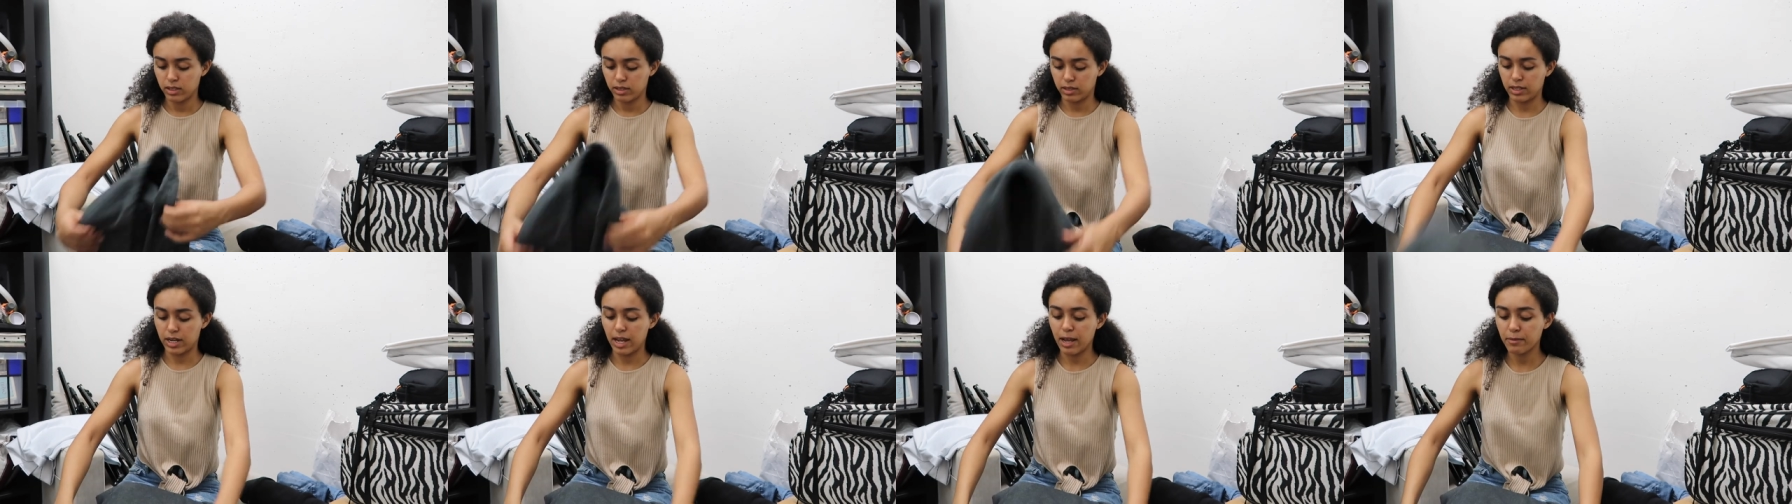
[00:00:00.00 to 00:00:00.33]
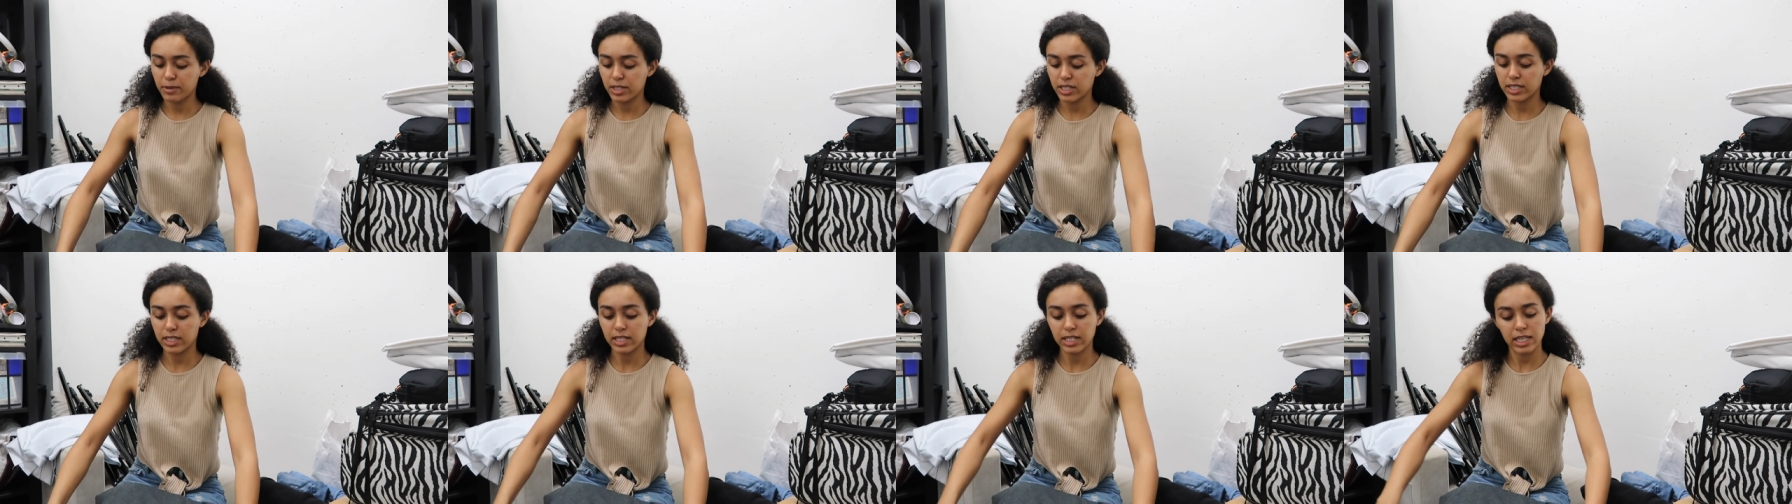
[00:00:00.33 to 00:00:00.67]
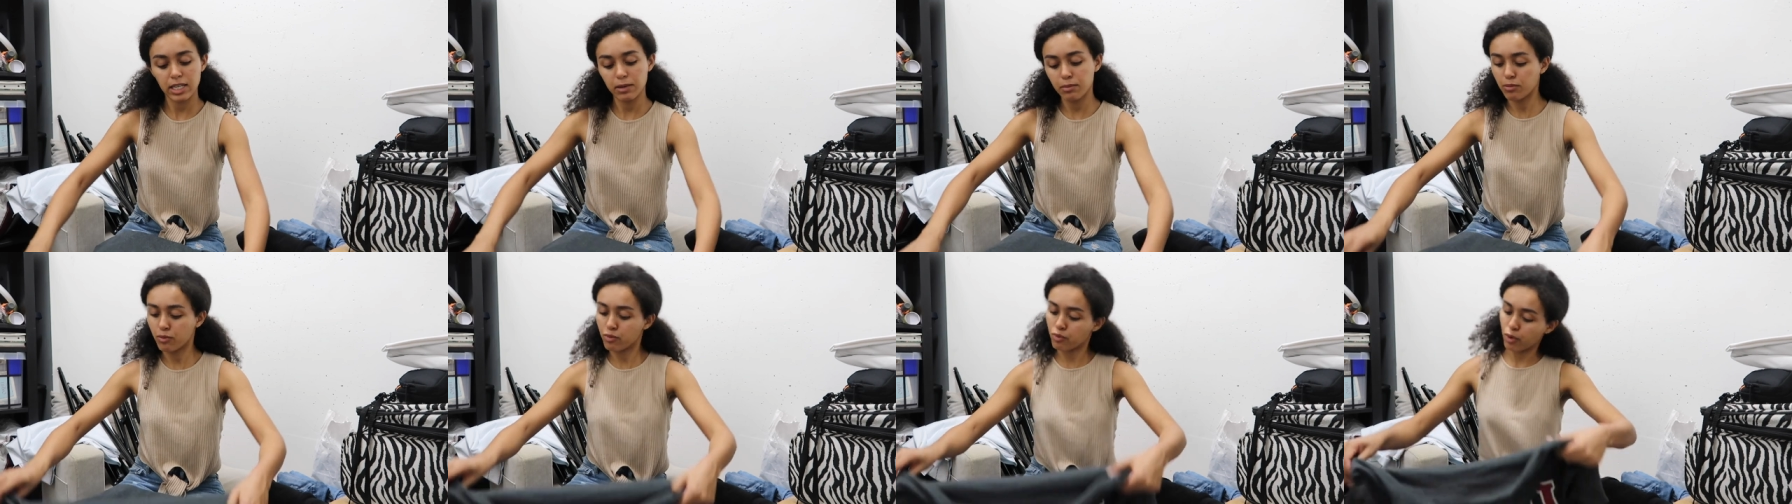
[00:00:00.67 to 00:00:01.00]
So now I'm just gonna
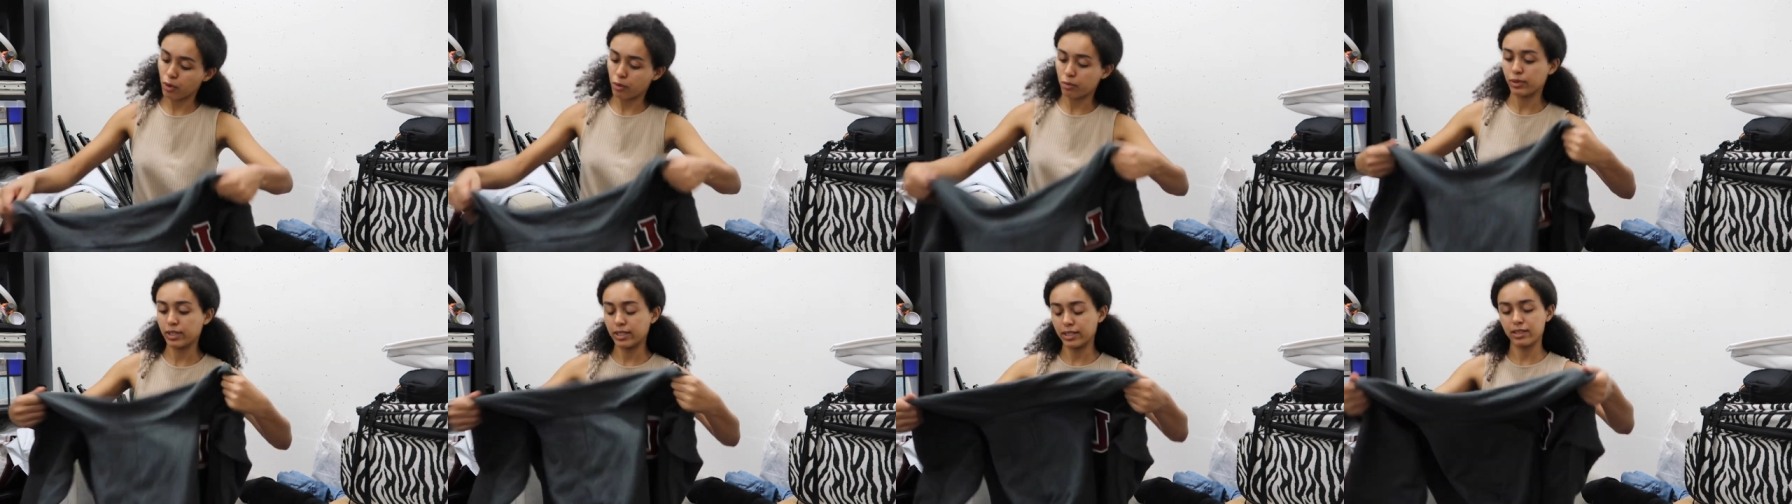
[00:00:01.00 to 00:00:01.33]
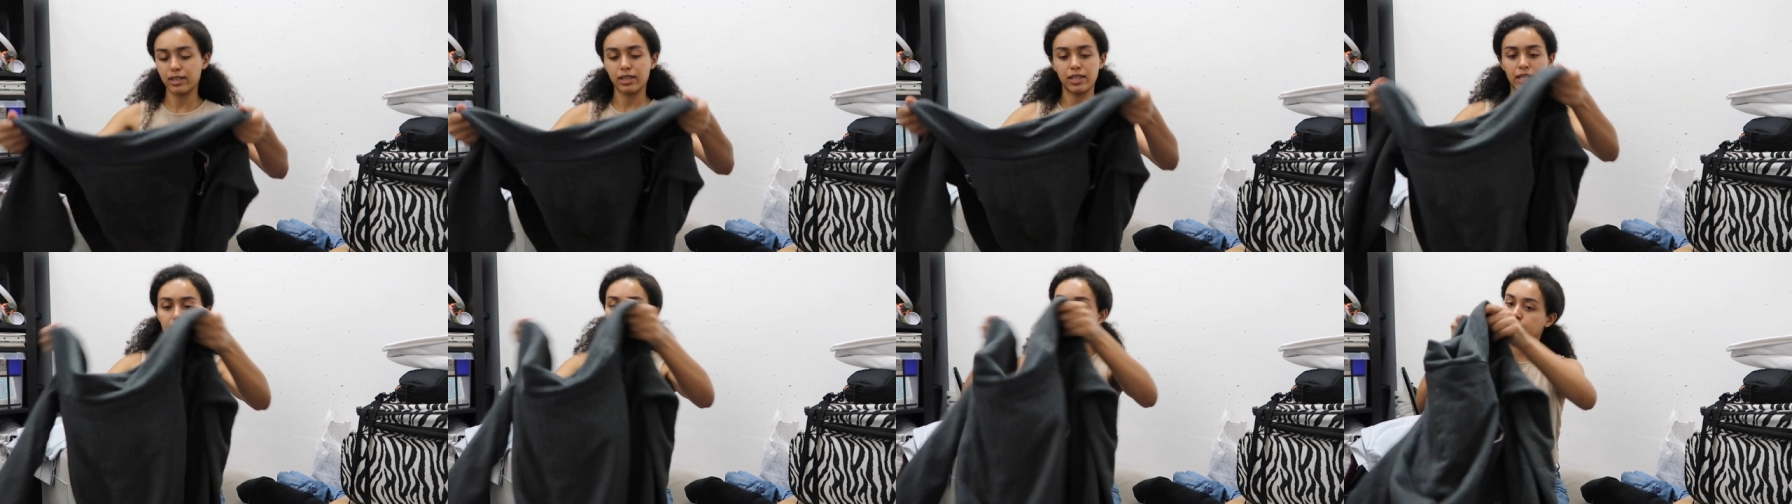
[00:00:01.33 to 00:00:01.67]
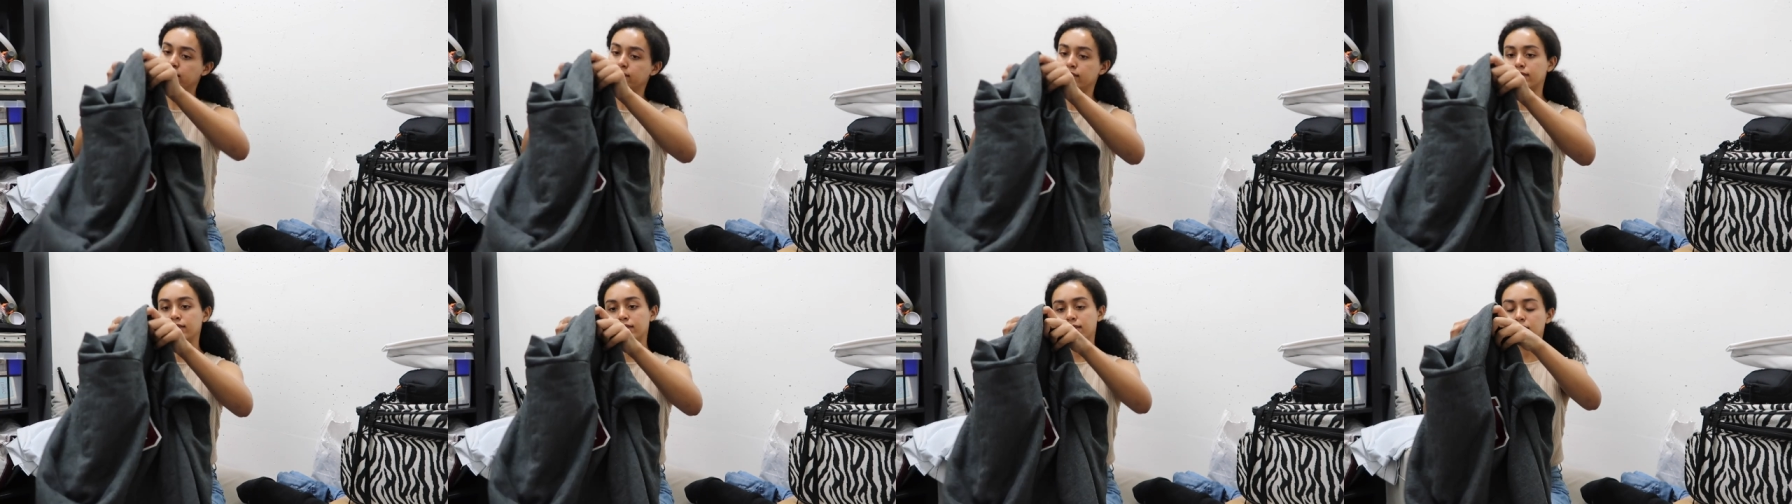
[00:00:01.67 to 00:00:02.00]
keep rolling
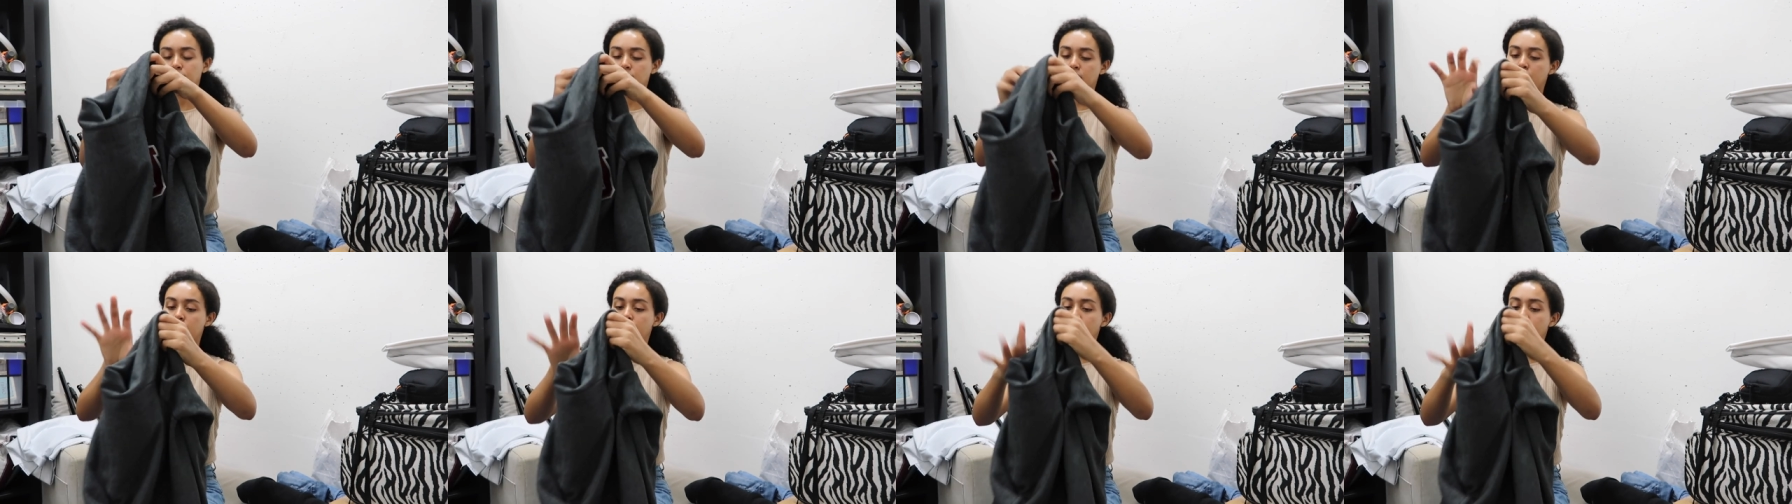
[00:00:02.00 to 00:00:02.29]
things.